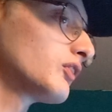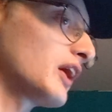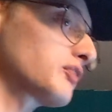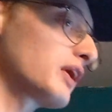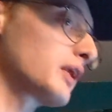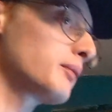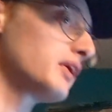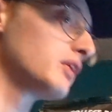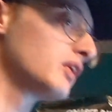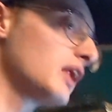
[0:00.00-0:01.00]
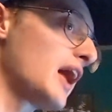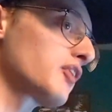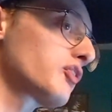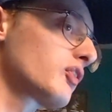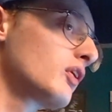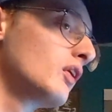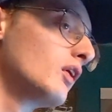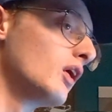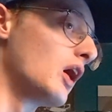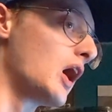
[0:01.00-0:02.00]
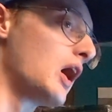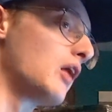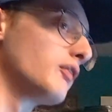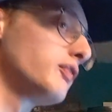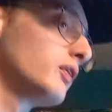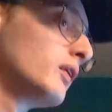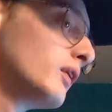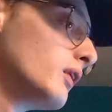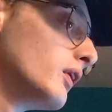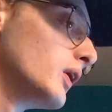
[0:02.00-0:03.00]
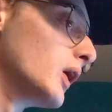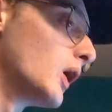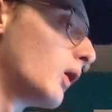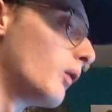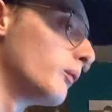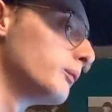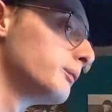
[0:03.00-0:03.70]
so that's why there have been less of, you know,